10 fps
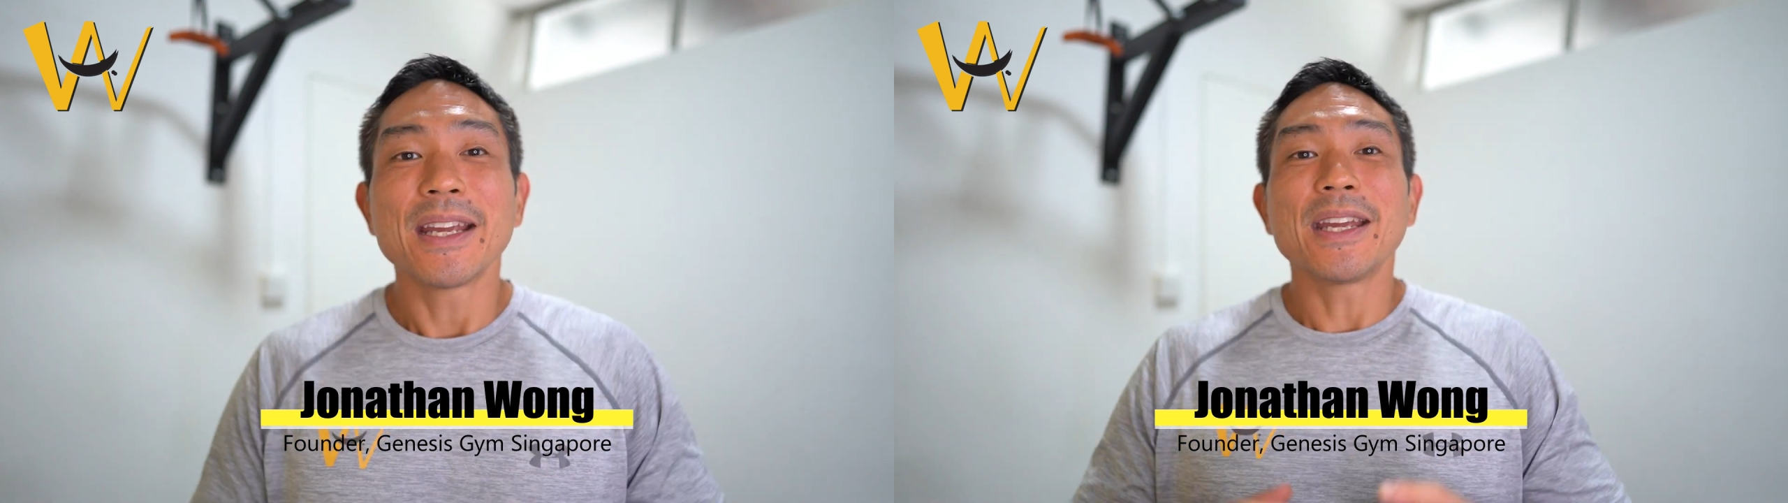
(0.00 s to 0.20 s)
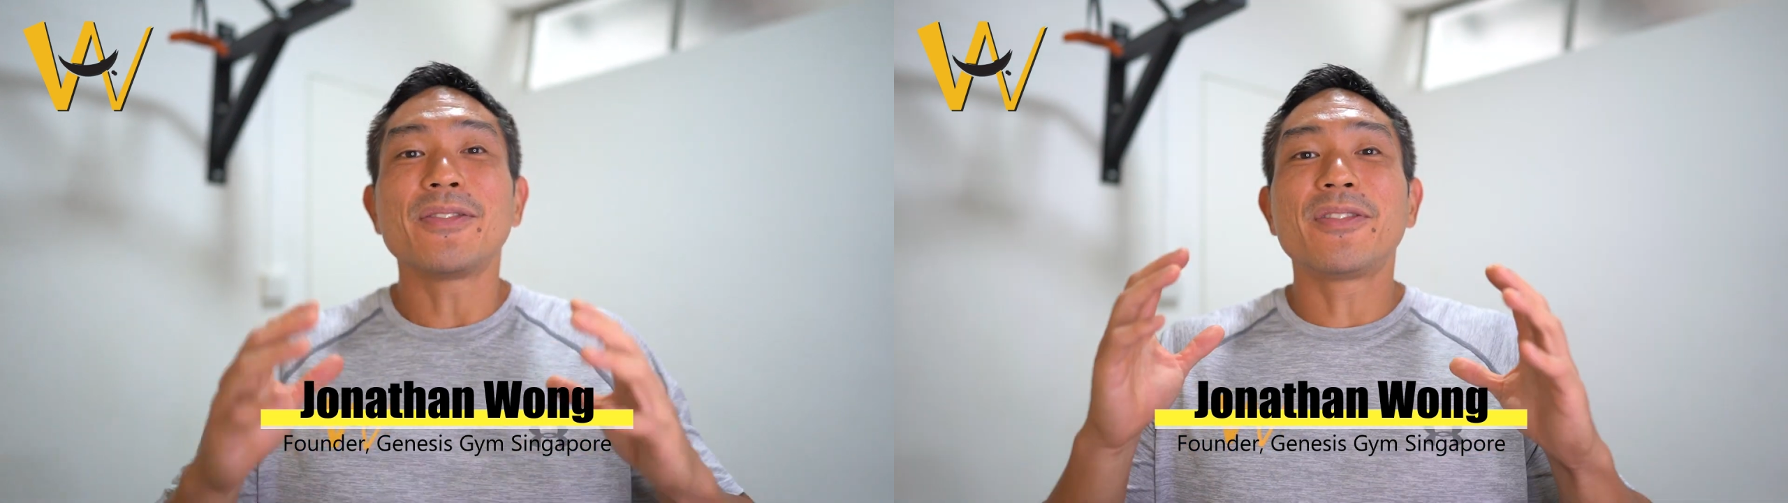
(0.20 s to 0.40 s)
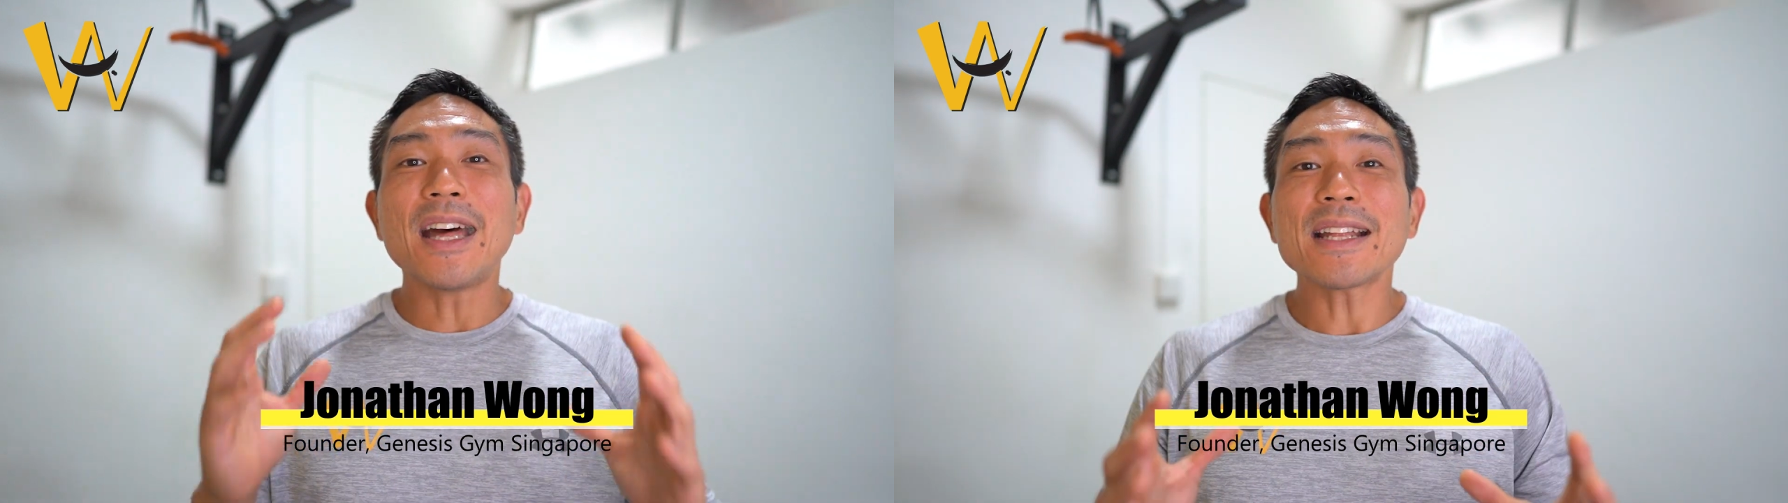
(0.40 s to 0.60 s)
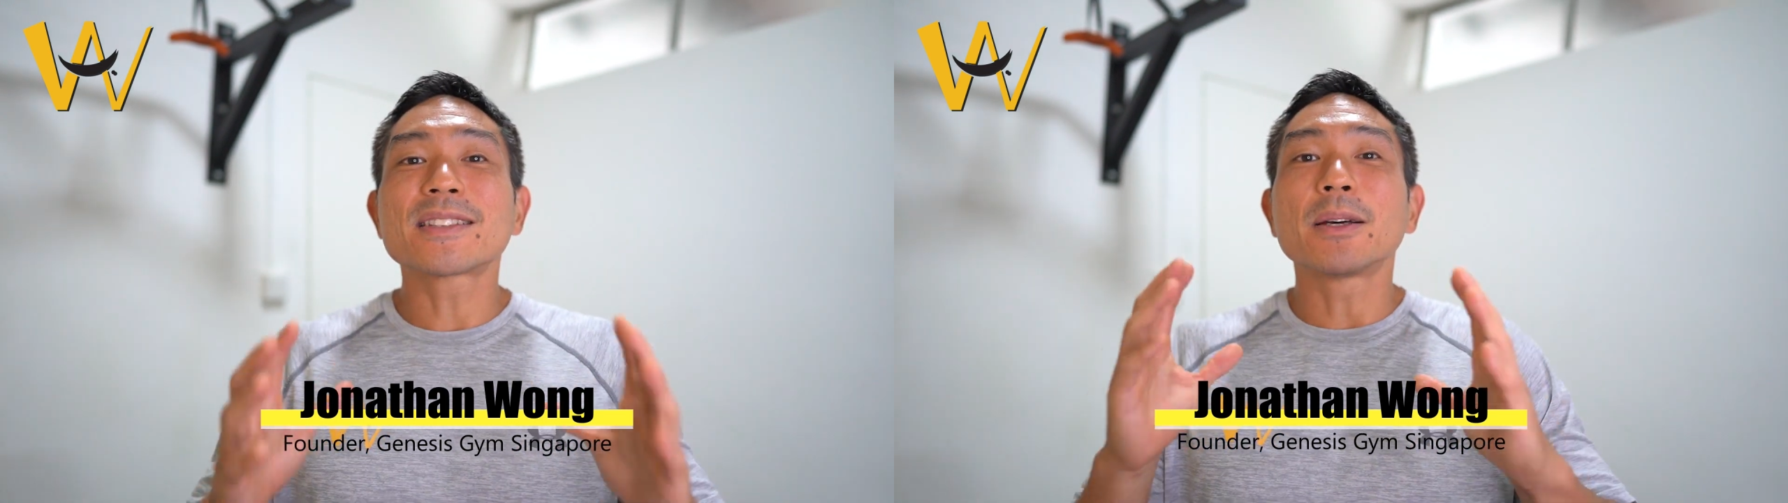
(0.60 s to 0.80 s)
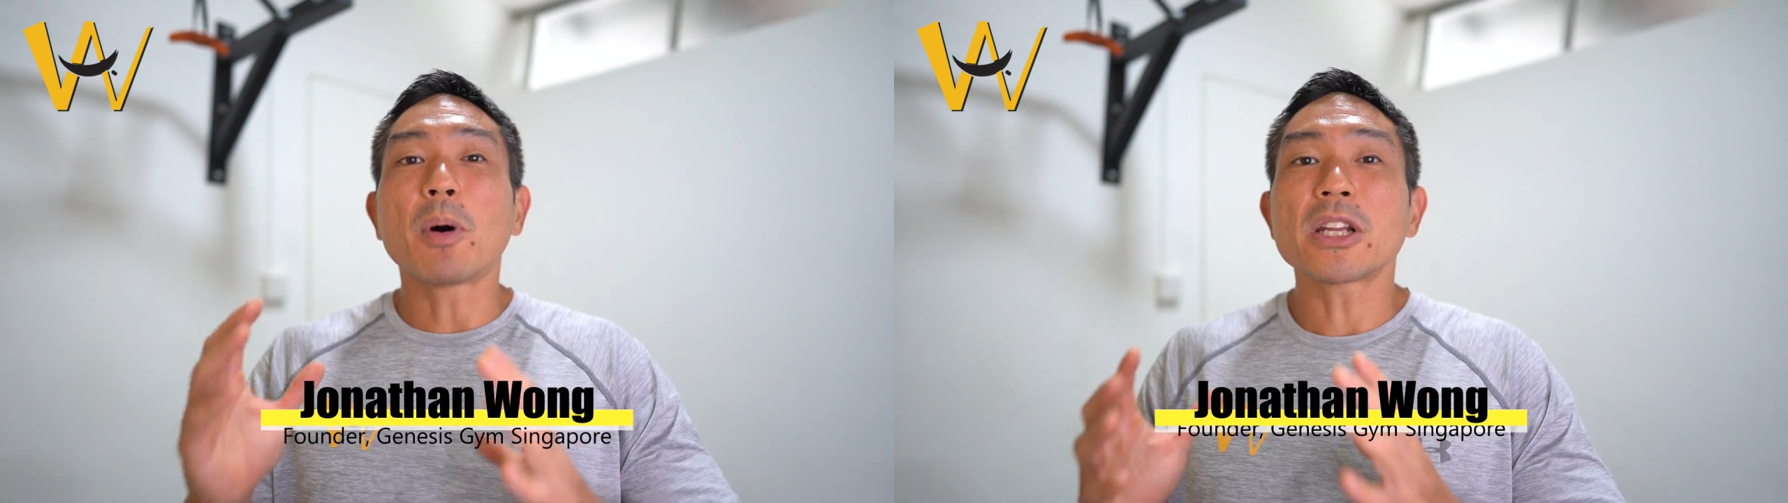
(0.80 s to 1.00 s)
If that's
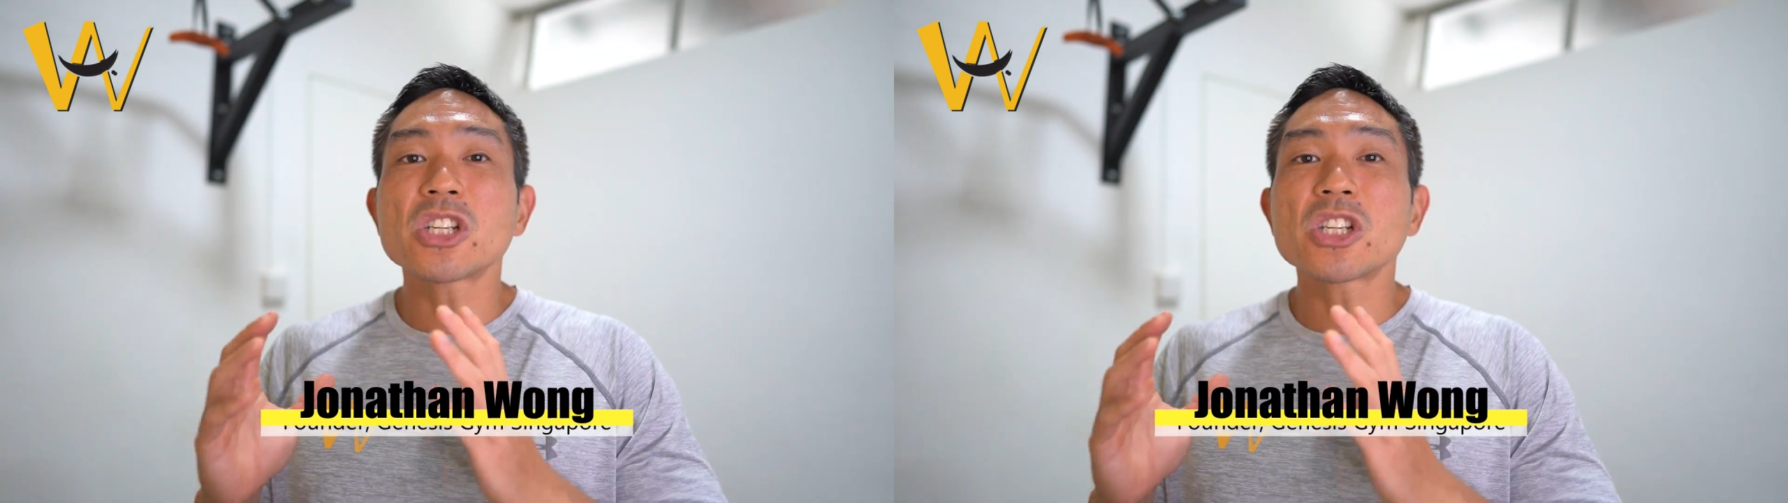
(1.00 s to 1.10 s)
the body